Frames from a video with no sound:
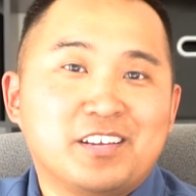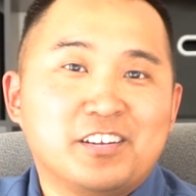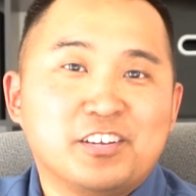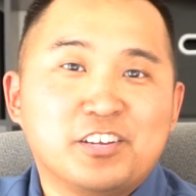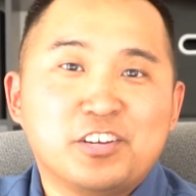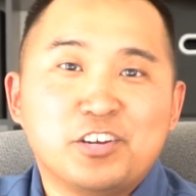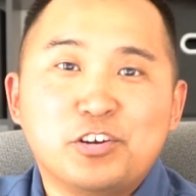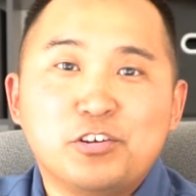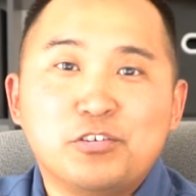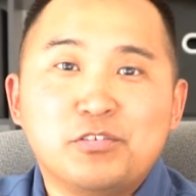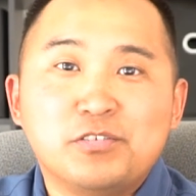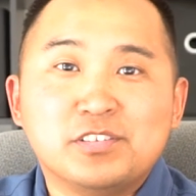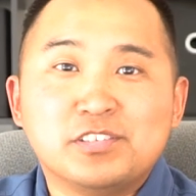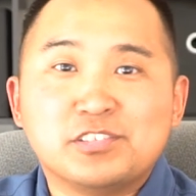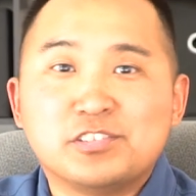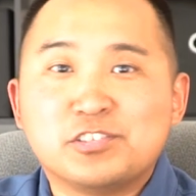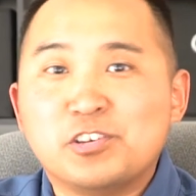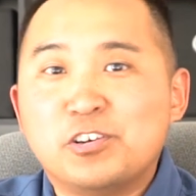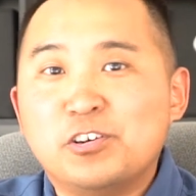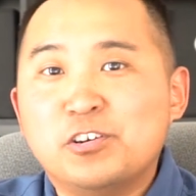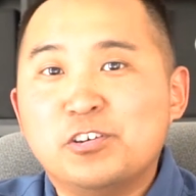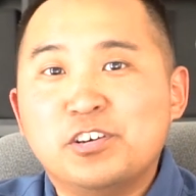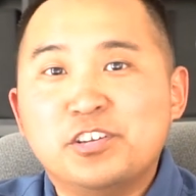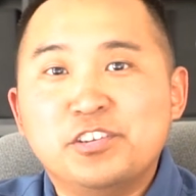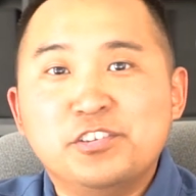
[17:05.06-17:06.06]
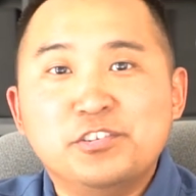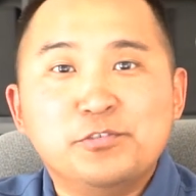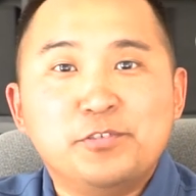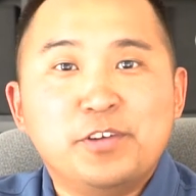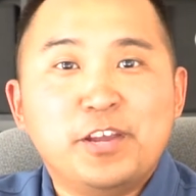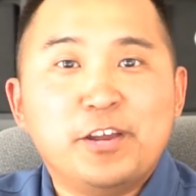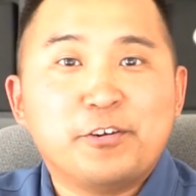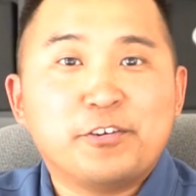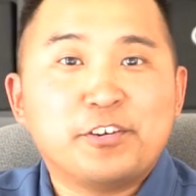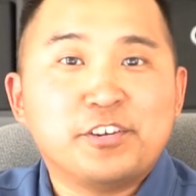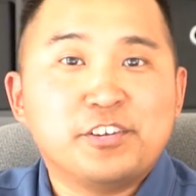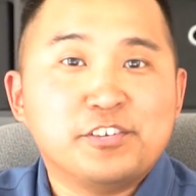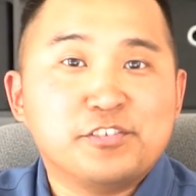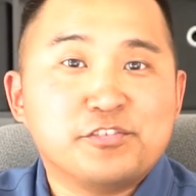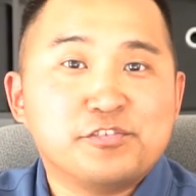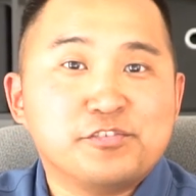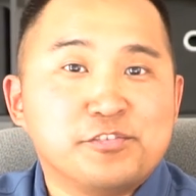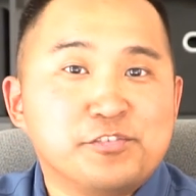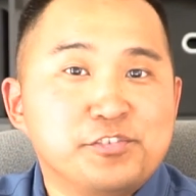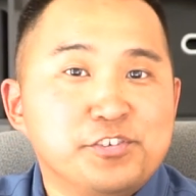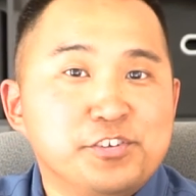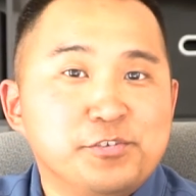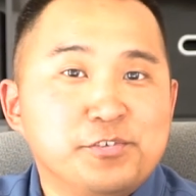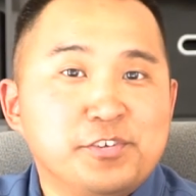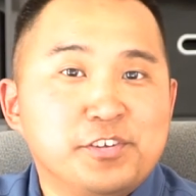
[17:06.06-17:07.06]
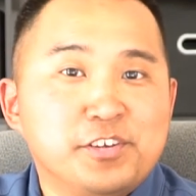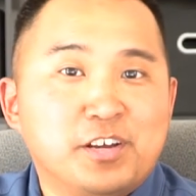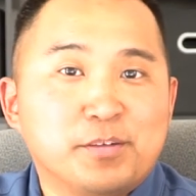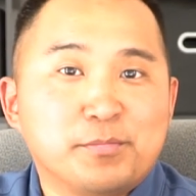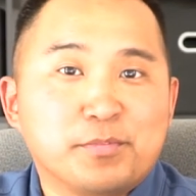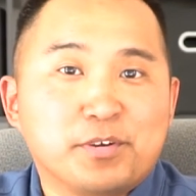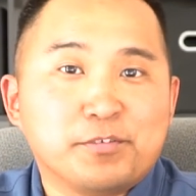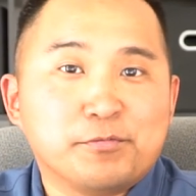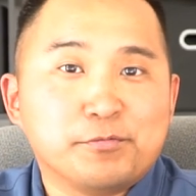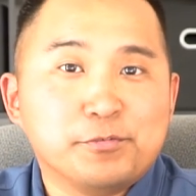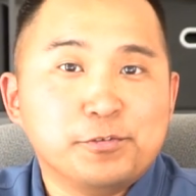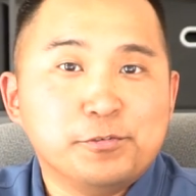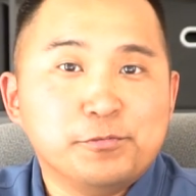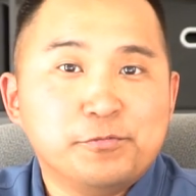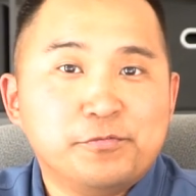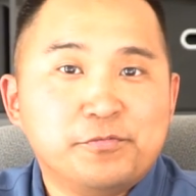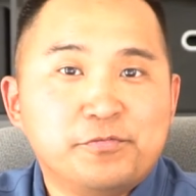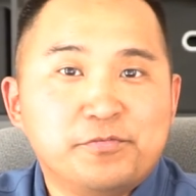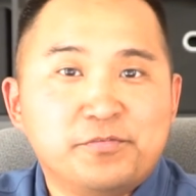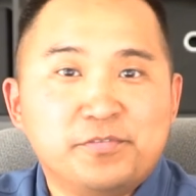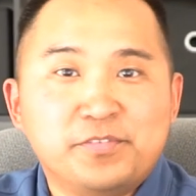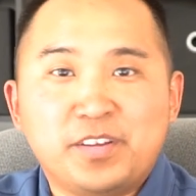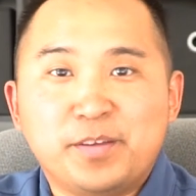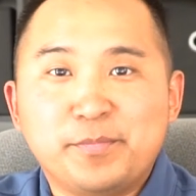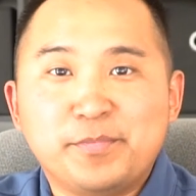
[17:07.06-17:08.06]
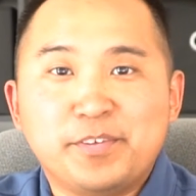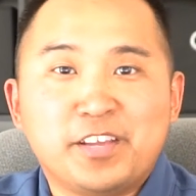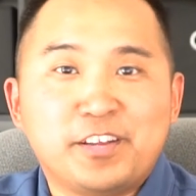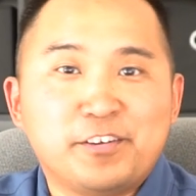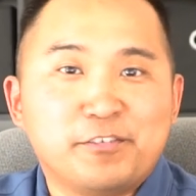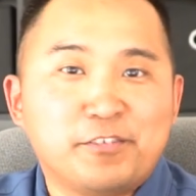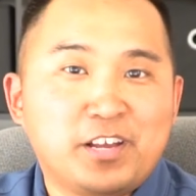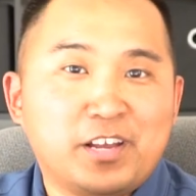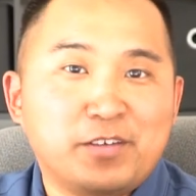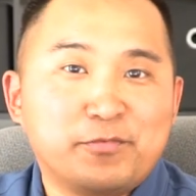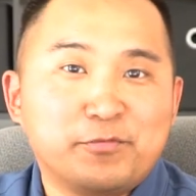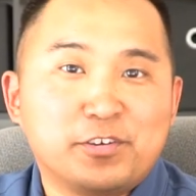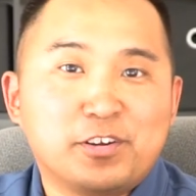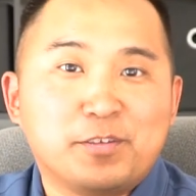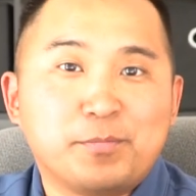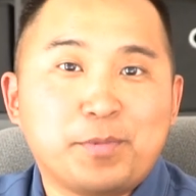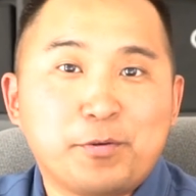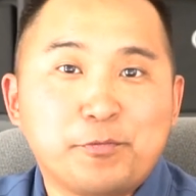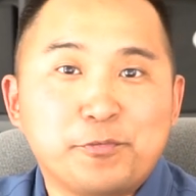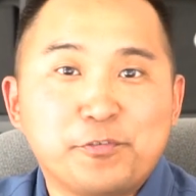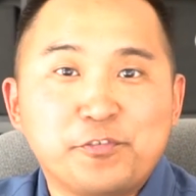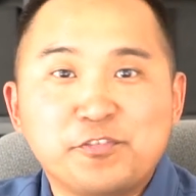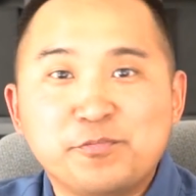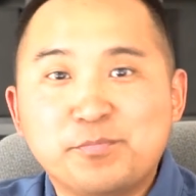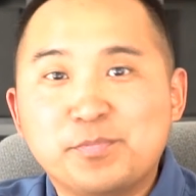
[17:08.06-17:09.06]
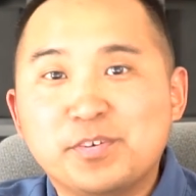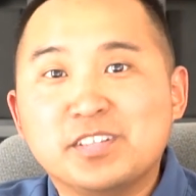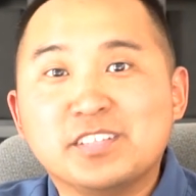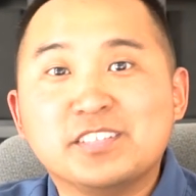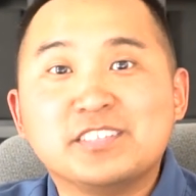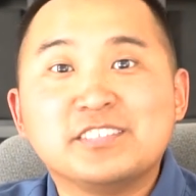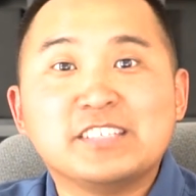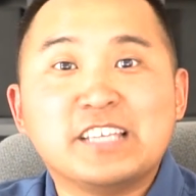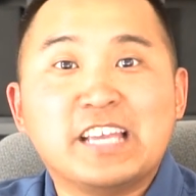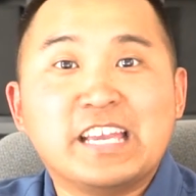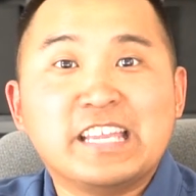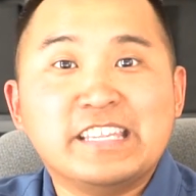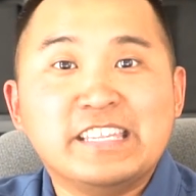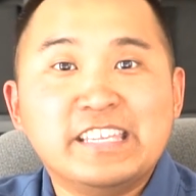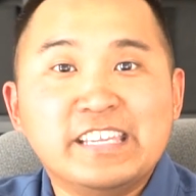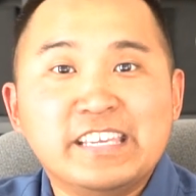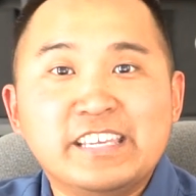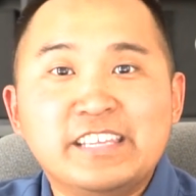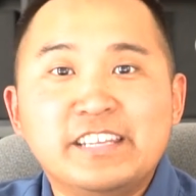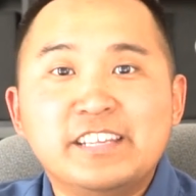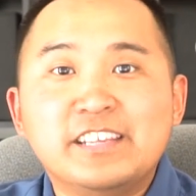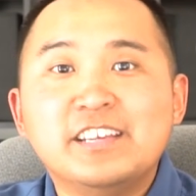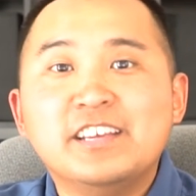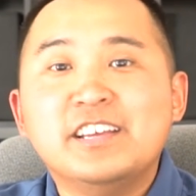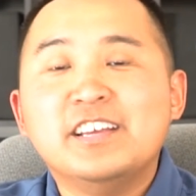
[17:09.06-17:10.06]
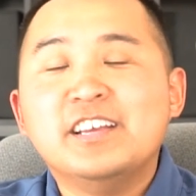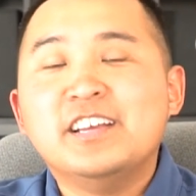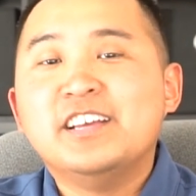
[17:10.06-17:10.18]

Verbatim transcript: gonna go install a new air conditioner unit on my roof. I mean, I don't have one on my roof, but let's say I did.